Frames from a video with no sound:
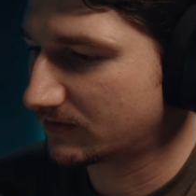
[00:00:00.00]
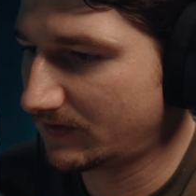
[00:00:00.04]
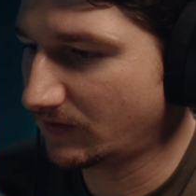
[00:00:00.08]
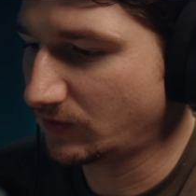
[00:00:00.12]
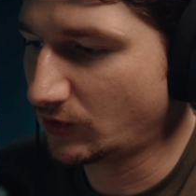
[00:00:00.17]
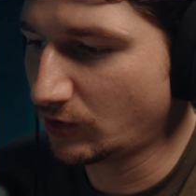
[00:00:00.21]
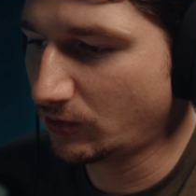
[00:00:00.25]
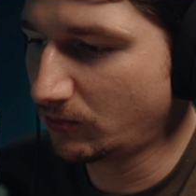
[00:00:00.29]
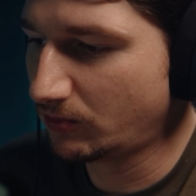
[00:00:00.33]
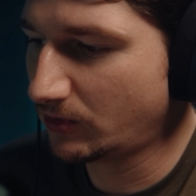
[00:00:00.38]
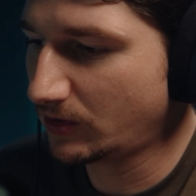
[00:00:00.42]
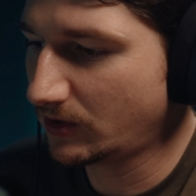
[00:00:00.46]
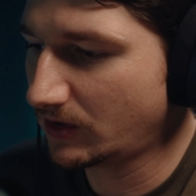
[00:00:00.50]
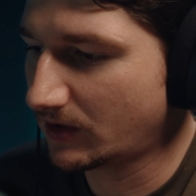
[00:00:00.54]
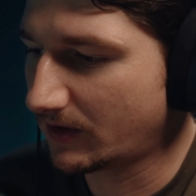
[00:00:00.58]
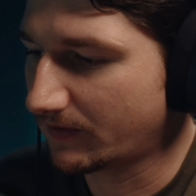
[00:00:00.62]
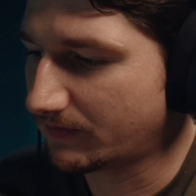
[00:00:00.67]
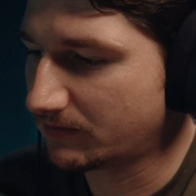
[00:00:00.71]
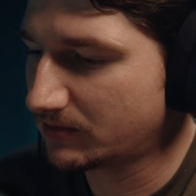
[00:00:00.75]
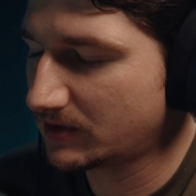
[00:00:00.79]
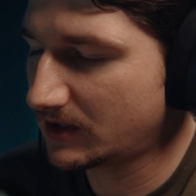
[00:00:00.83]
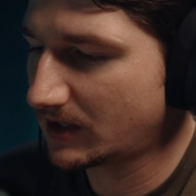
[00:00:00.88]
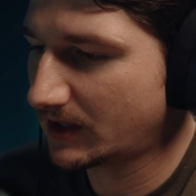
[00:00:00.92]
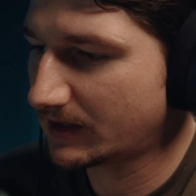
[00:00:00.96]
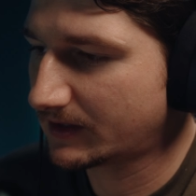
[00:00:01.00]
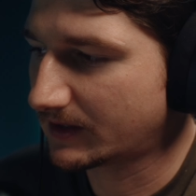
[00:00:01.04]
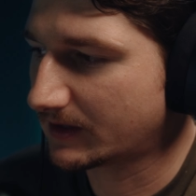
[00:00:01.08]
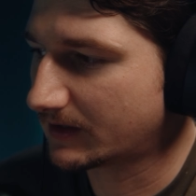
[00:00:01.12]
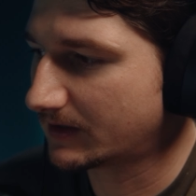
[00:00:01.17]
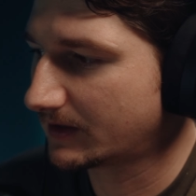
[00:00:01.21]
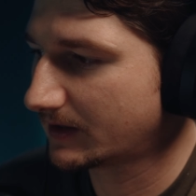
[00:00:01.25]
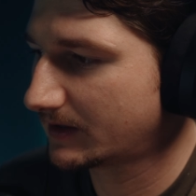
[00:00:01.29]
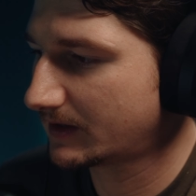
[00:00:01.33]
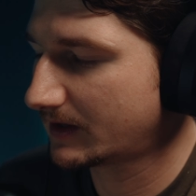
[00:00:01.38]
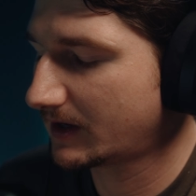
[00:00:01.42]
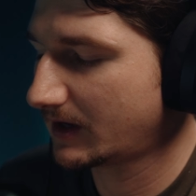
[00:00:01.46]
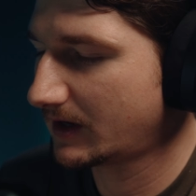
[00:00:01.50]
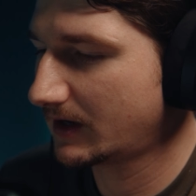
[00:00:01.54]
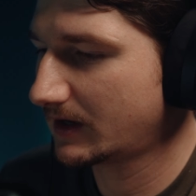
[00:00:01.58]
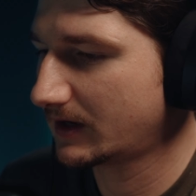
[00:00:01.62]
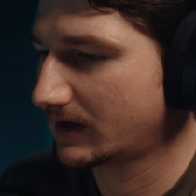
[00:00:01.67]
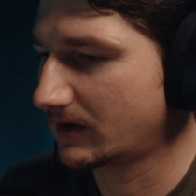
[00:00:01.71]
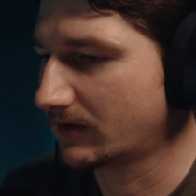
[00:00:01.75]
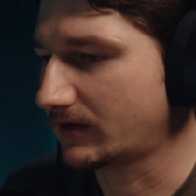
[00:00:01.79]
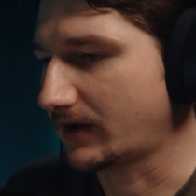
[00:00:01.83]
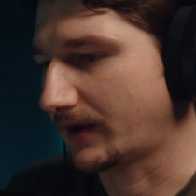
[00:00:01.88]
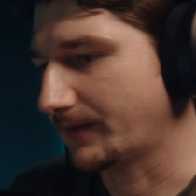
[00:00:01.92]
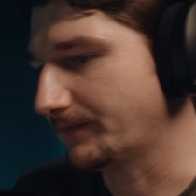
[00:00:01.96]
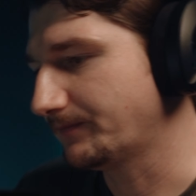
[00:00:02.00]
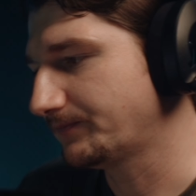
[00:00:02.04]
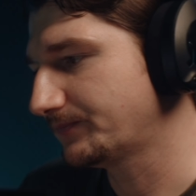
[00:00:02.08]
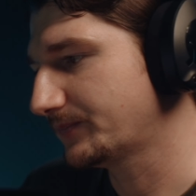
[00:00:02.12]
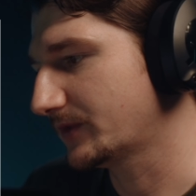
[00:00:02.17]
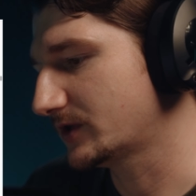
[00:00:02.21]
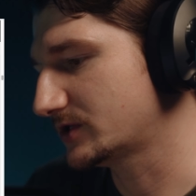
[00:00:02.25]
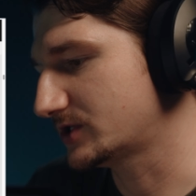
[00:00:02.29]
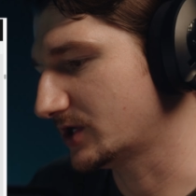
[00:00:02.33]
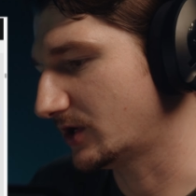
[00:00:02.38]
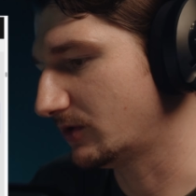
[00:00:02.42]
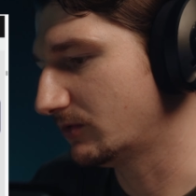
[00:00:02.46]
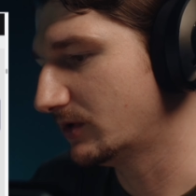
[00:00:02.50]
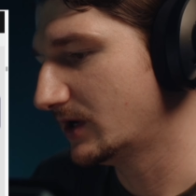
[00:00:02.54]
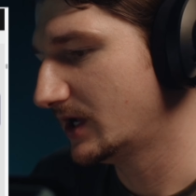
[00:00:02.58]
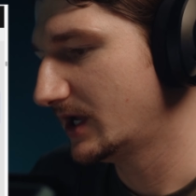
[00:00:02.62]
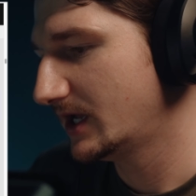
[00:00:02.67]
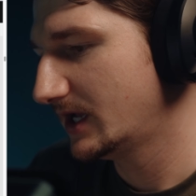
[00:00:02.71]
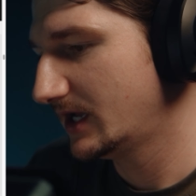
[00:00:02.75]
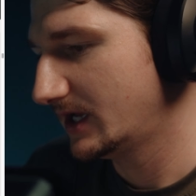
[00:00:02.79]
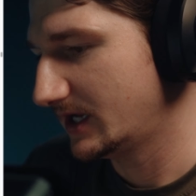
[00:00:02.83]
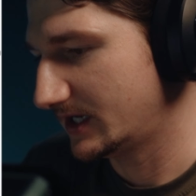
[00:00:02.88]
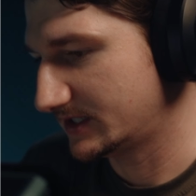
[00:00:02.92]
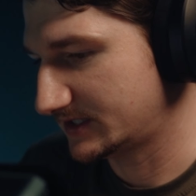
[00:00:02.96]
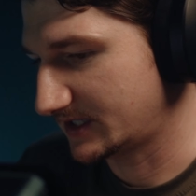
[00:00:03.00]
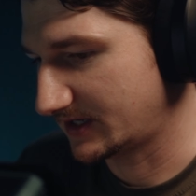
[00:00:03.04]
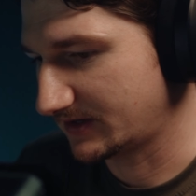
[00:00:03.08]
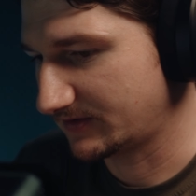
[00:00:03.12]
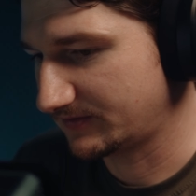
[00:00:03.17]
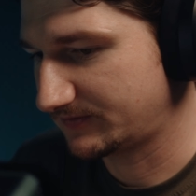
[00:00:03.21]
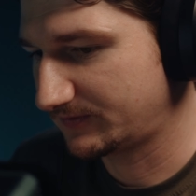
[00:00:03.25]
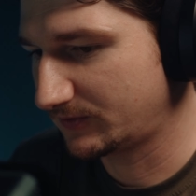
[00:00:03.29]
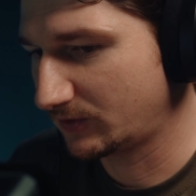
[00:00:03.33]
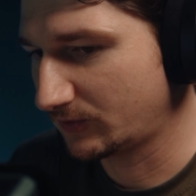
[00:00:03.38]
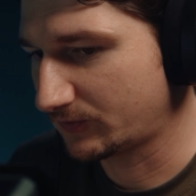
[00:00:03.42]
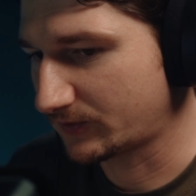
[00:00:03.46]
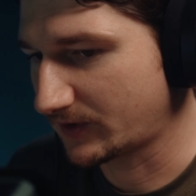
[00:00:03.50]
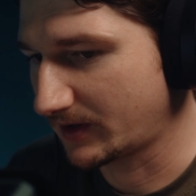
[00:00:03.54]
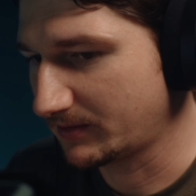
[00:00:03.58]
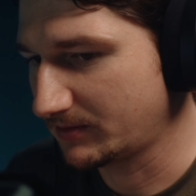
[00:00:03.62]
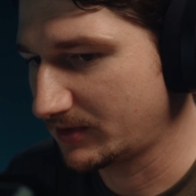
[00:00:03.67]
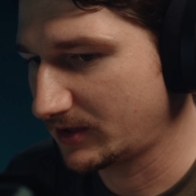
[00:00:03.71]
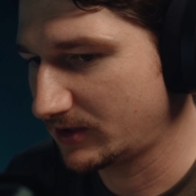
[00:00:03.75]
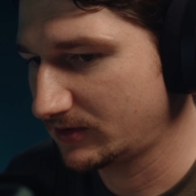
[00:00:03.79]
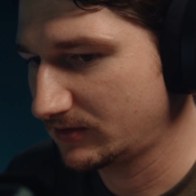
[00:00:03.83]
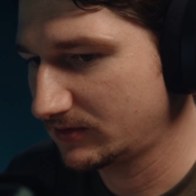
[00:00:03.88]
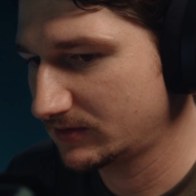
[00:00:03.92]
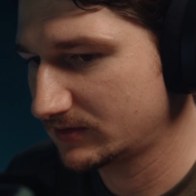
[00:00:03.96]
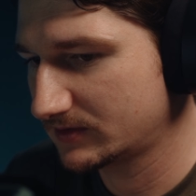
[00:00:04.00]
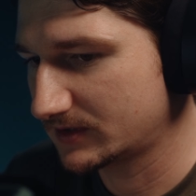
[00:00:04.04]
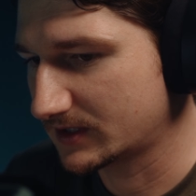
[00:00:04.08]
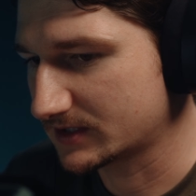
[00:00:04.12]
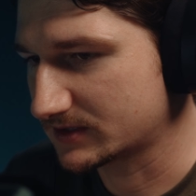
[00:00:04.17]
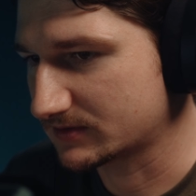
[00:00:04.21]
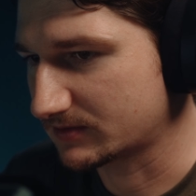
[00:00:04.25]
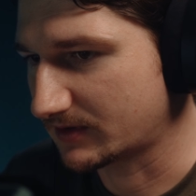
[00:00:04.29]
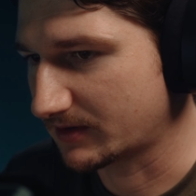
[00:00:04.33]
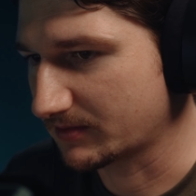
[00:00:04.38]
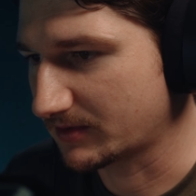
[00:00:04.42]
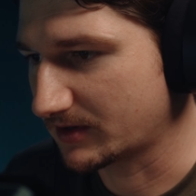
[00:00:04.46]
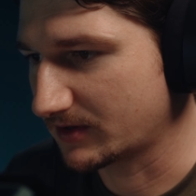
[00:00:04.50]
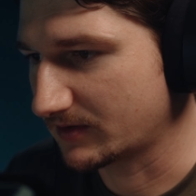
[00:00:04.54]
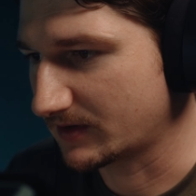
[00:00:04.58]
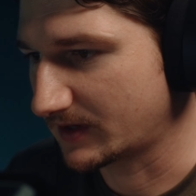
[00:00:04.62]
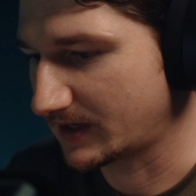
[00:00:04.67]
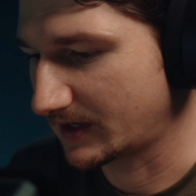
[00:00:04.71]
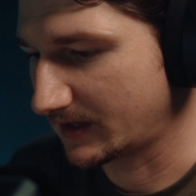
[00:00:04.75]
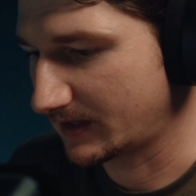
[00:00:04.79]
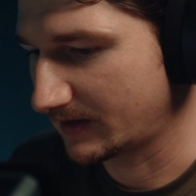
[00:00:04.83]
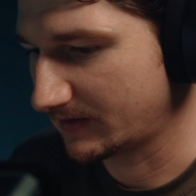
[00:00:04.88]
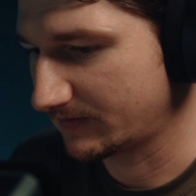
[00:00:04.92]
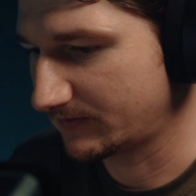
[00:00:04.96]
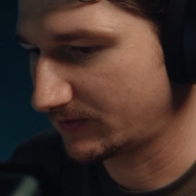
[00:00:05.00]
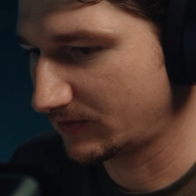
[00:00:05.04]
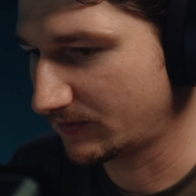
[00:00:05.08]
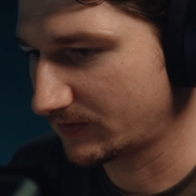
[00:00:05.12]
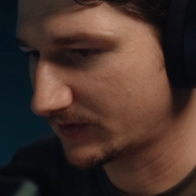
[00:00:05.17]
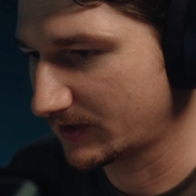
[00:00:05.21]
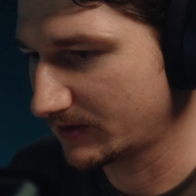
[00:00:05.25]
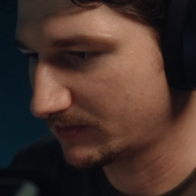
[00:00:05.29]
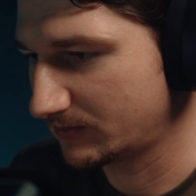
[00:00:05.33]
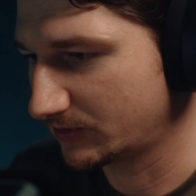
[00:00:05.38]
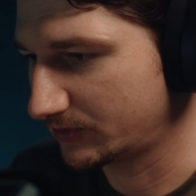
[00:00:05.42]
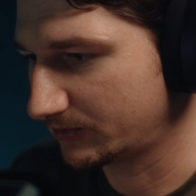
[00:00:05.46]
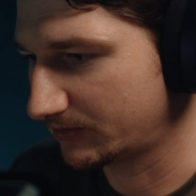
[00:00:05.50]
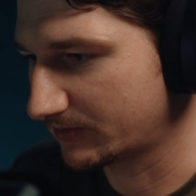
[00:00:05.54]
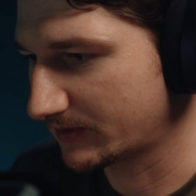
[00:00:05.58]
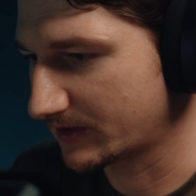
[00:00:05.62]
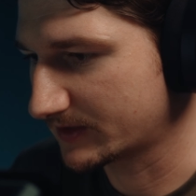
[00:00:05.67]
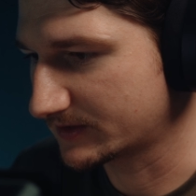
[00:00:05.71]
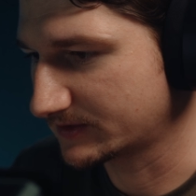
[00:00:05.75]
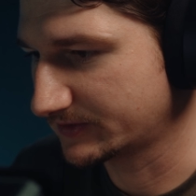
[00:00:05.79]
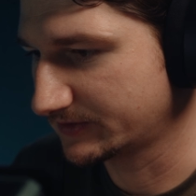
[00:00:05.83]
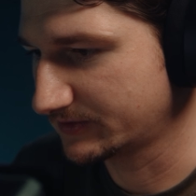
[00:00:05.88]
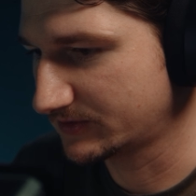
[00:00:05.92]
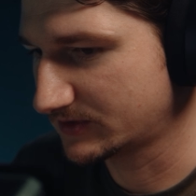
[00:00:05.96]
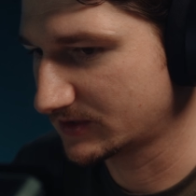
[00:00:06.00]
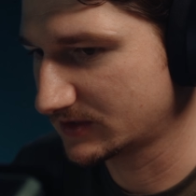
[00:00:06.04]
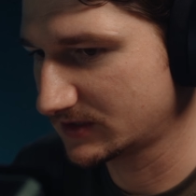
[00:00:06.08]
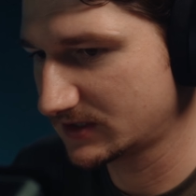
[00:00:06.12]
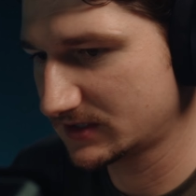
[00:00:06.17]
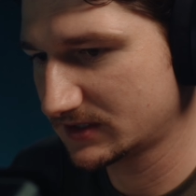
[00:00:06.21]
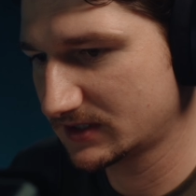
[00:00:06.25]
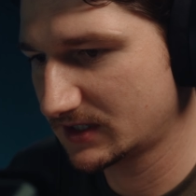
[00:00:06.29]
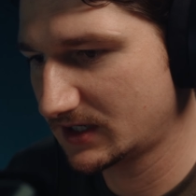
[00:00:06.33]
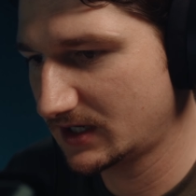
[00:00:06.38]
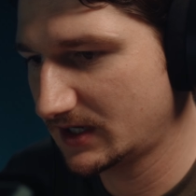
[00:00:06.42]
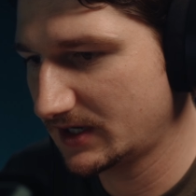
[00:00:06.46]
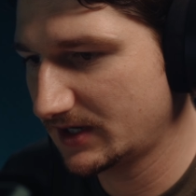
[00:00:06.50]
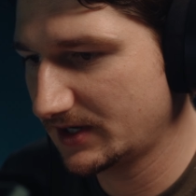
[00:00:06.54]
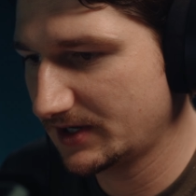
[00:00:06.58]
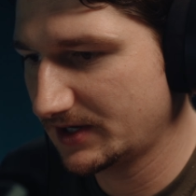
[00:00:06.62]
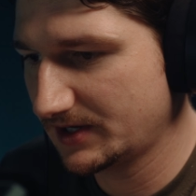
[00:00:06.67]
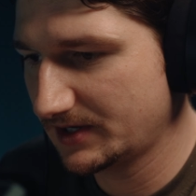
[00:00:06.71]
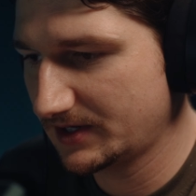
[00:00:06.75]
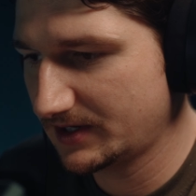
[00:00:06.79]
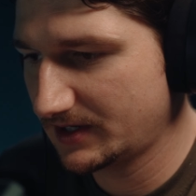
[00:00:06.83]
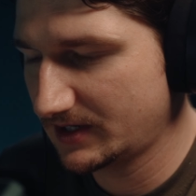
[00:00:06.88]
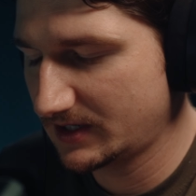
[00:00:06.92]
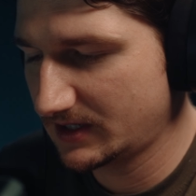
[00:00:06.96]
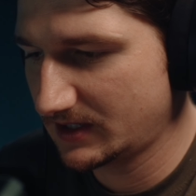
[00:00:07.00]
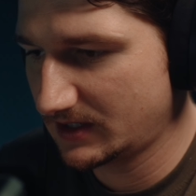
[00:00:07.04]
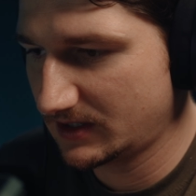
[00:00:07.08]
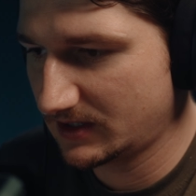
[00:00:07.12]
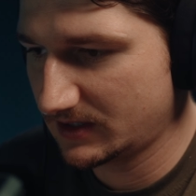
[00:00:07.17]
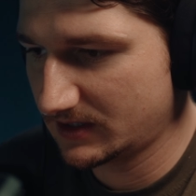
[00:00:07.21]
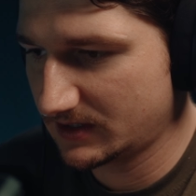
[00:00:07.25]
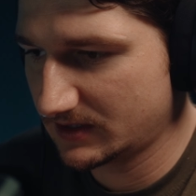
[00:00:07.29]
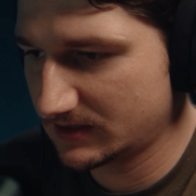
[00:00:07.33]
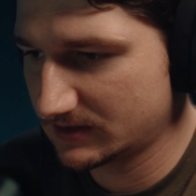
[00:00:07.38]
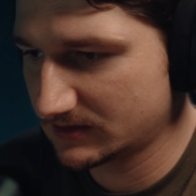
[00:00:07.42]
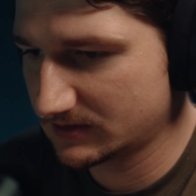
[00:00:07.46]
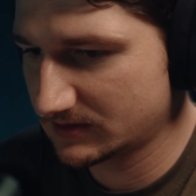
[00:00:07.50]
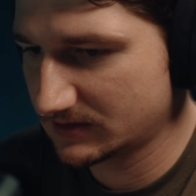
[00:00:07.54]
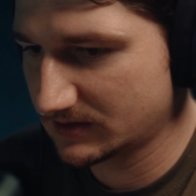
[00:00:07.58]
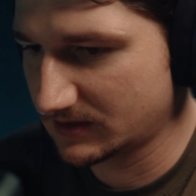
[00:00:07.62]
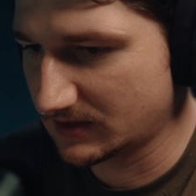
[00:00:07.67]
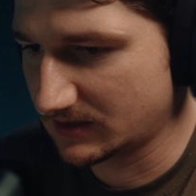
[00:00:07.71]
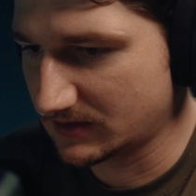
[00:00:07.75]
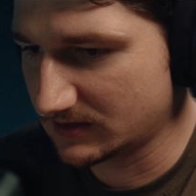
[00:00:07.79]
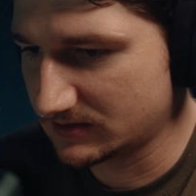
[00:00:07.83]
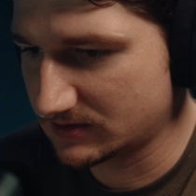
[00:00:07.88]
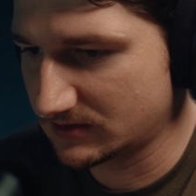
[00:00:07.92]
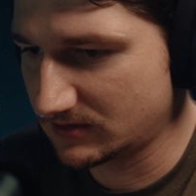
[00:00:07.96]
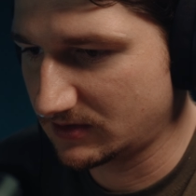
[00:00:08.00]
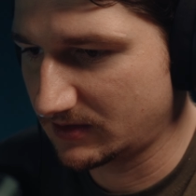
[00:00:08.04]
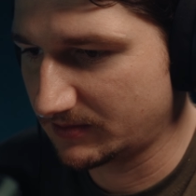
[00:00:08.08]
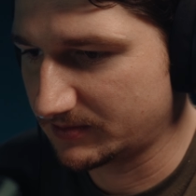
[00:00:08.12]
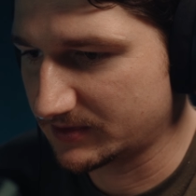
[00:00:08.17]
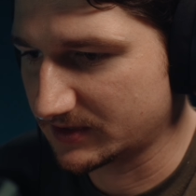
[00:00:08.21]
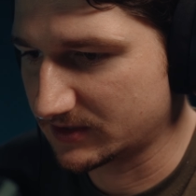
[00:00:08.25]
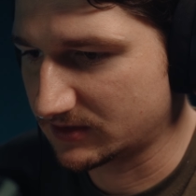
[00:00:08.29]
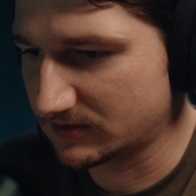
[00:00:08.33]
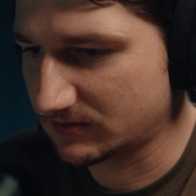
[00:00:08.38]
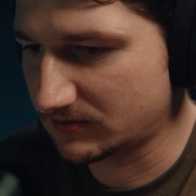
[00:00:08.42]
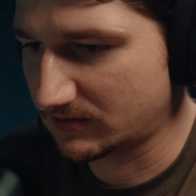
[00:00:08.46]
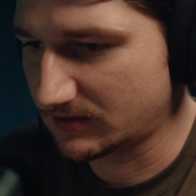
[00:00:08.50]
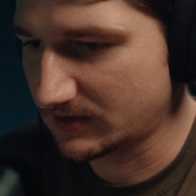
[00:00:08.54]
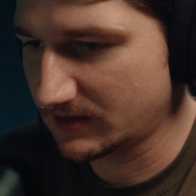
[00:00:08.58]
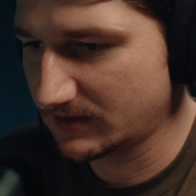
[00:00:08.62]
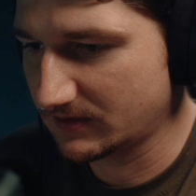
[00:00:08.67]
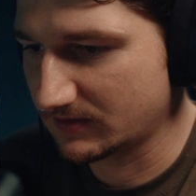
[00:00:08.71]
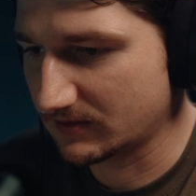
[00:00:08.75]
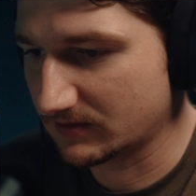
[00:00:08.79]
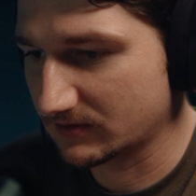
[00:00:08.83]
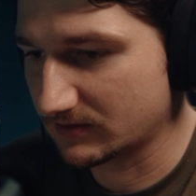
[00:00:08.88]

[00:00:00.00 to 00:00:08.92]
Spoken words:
50 FPS and 6K. Okay. So is that in full frame though? That's what I'm curious. Is that full frame? Multiple resolutions? Can shoot up to 24.6